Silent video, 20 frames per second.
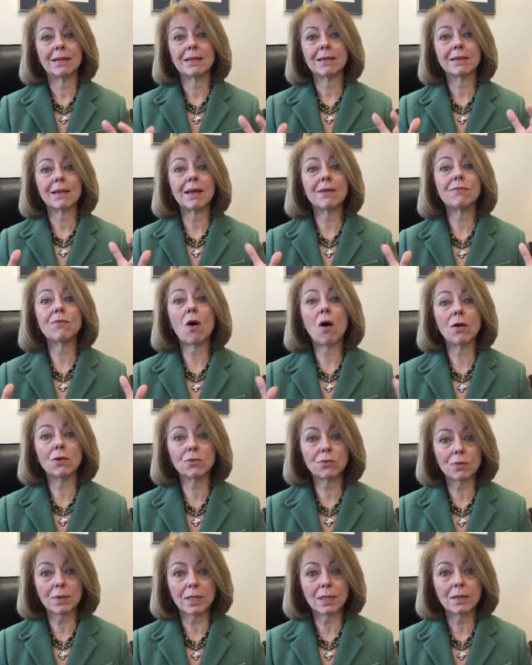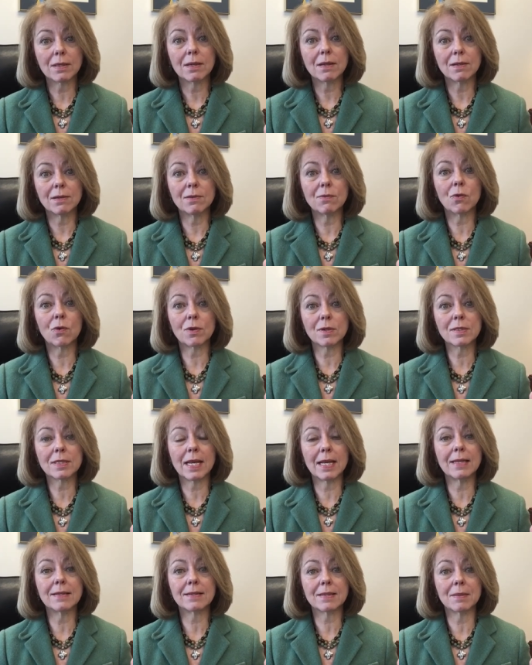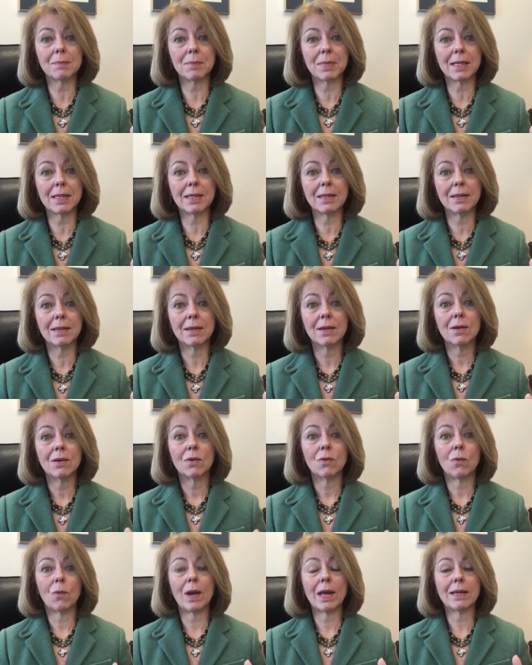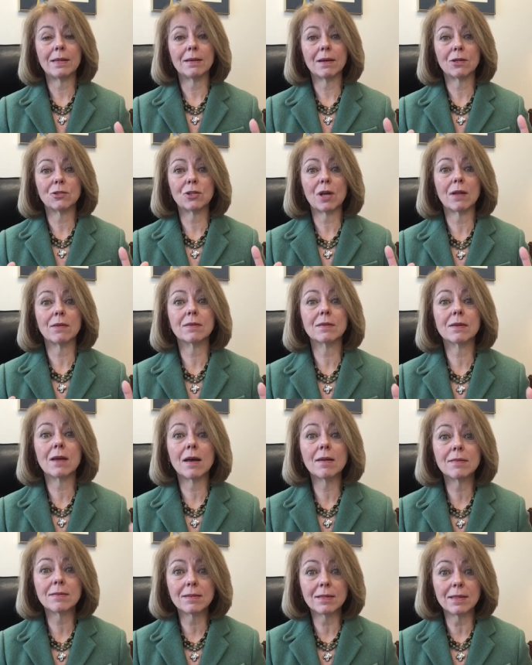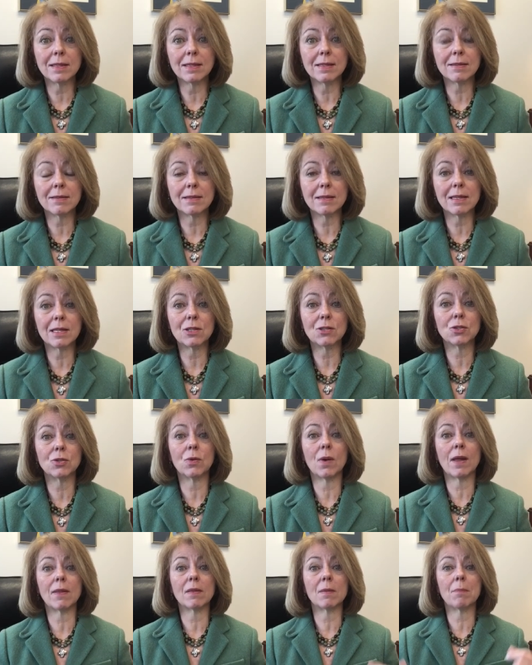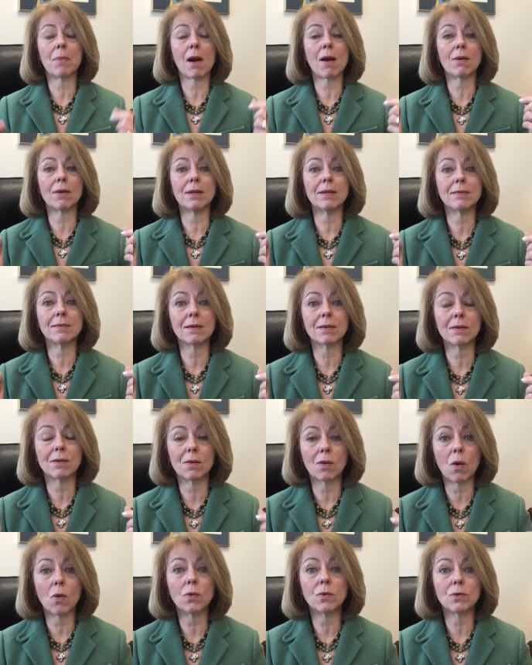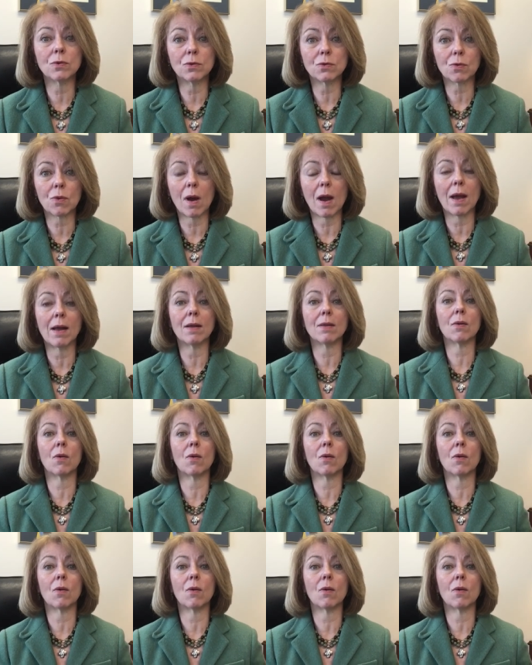life-altering a divorce case can be when a child's custody is at issue and the parties go to trial,